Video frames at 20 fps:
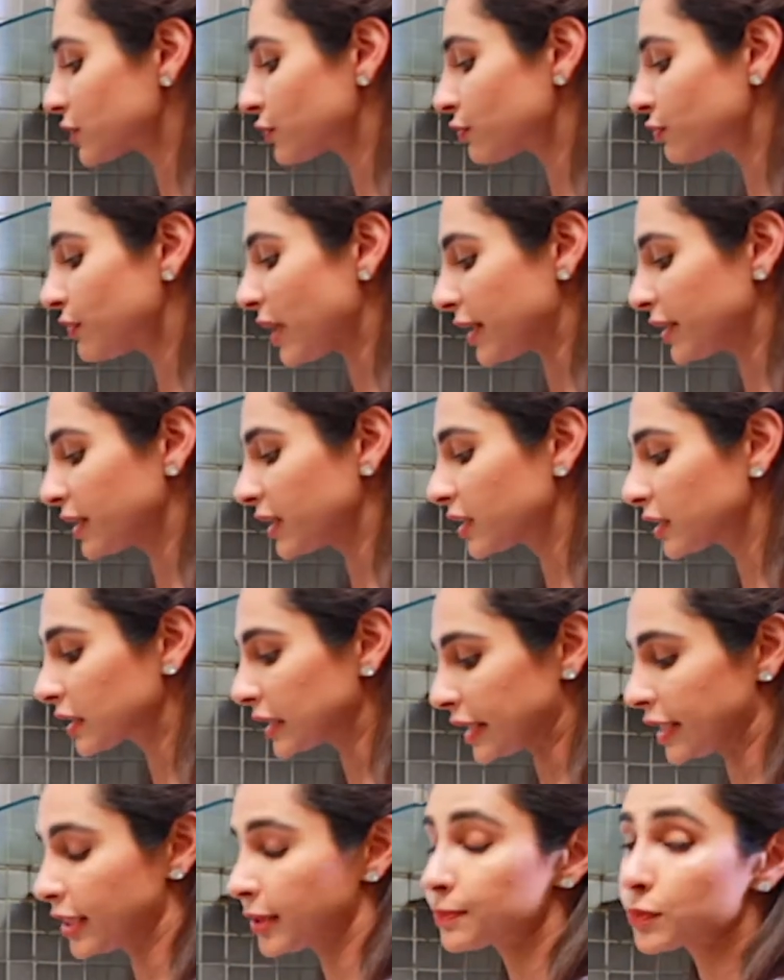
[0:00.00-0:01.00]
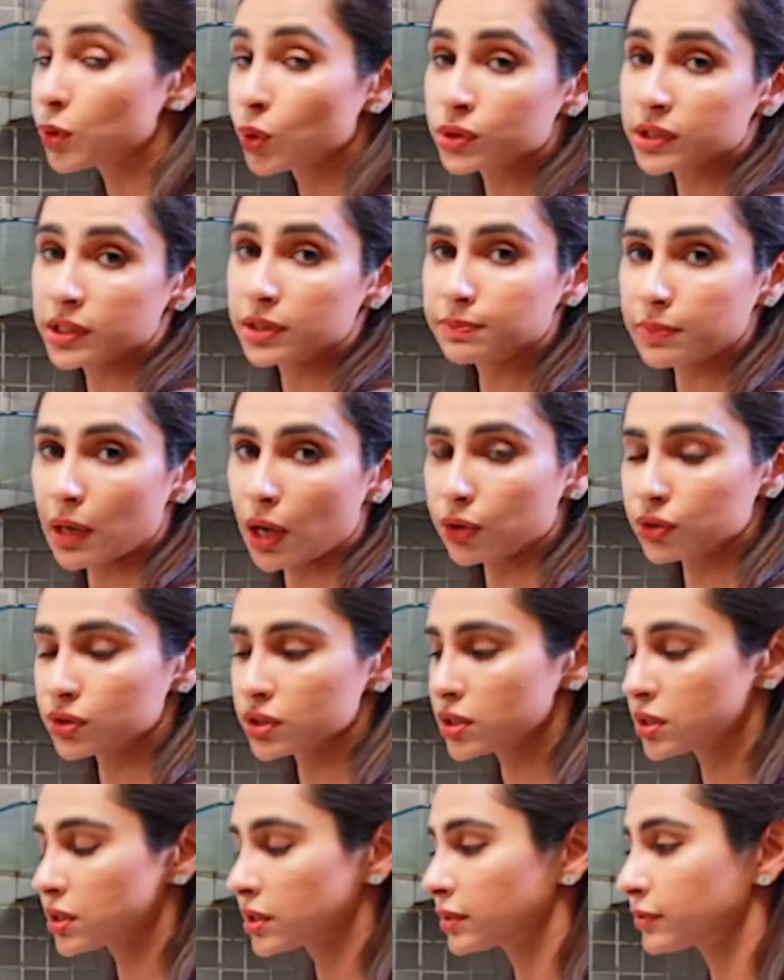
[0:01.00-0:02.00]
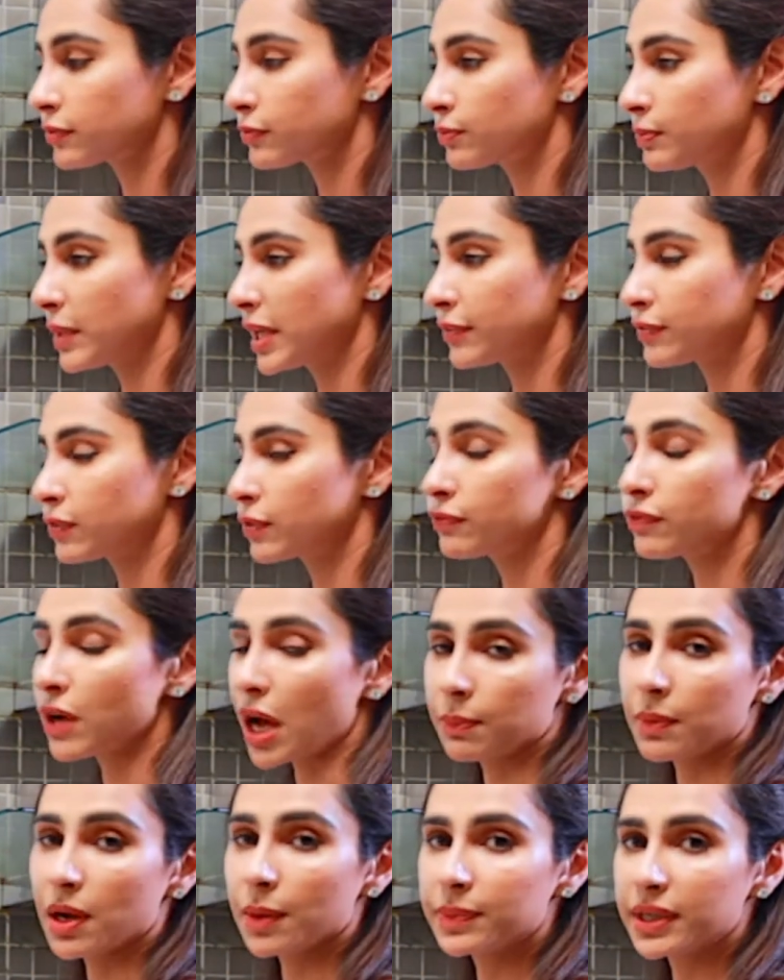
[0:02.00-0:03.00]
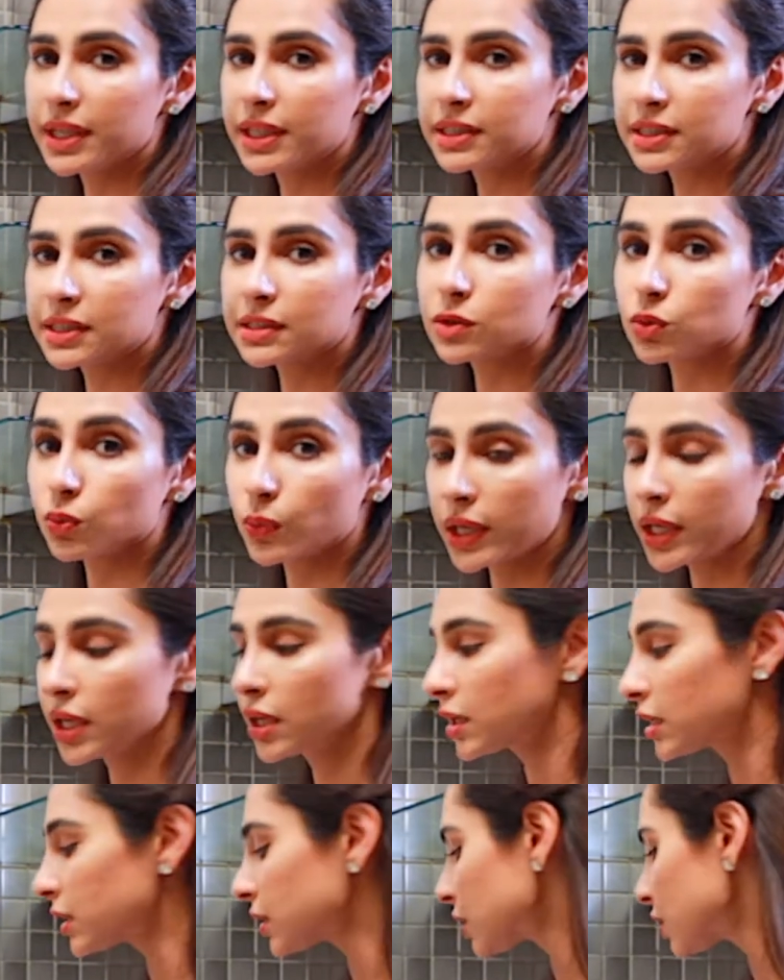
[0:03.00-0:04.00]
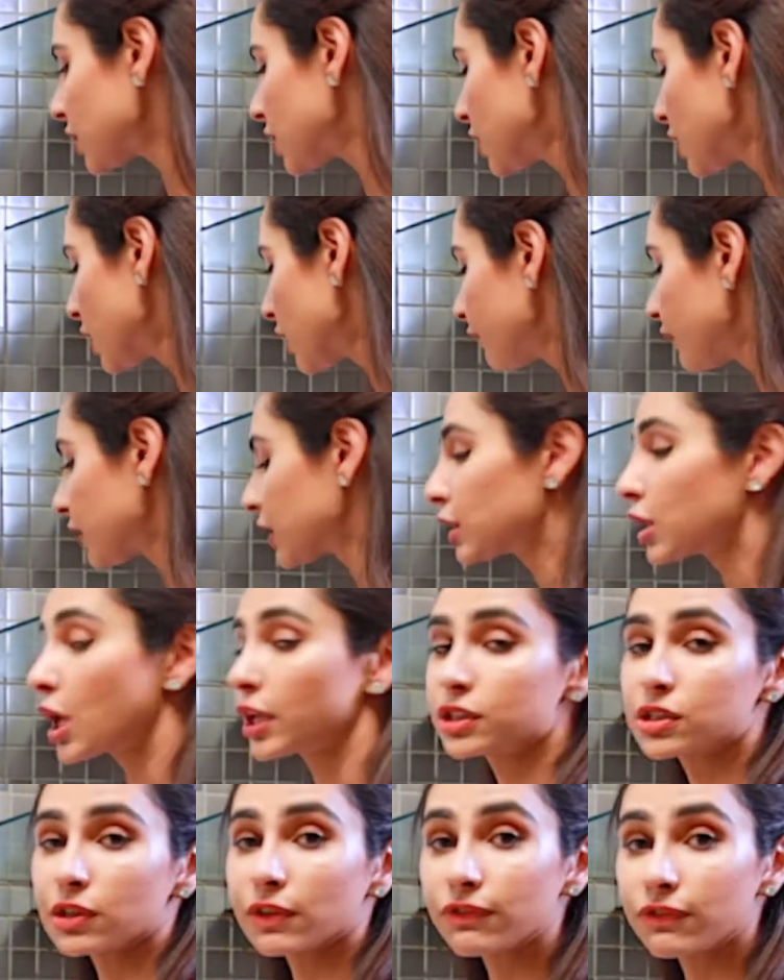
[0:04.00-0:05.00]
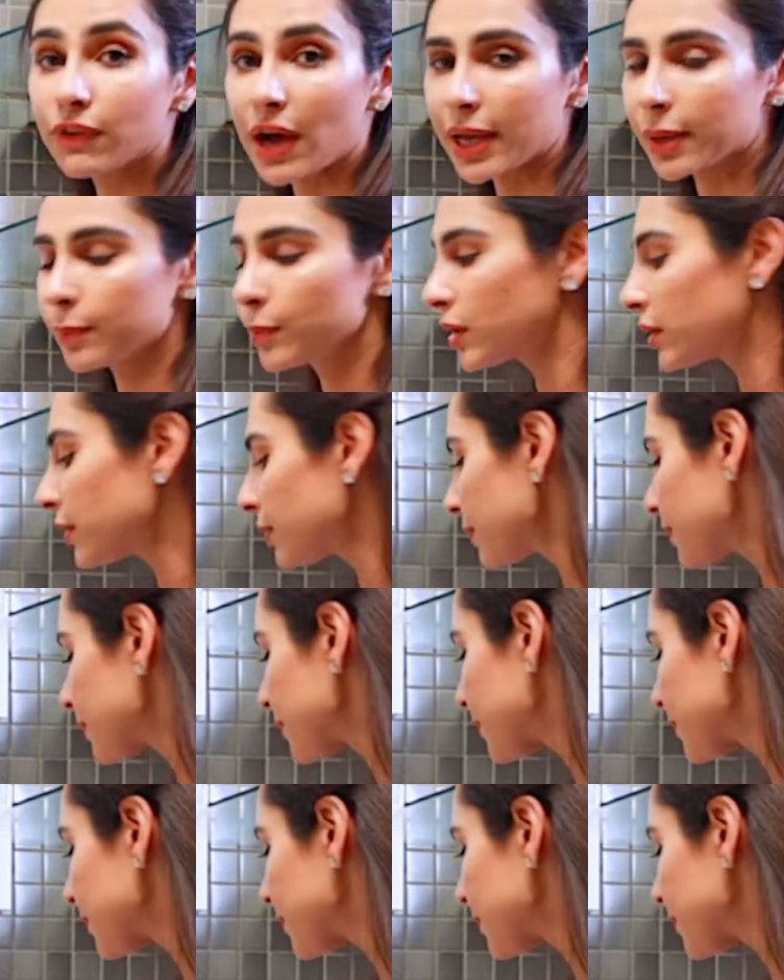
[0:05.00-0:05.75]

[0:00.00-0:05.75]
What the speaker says: a very clean protein powder made from faba beans. It's vegan with lots of fiber.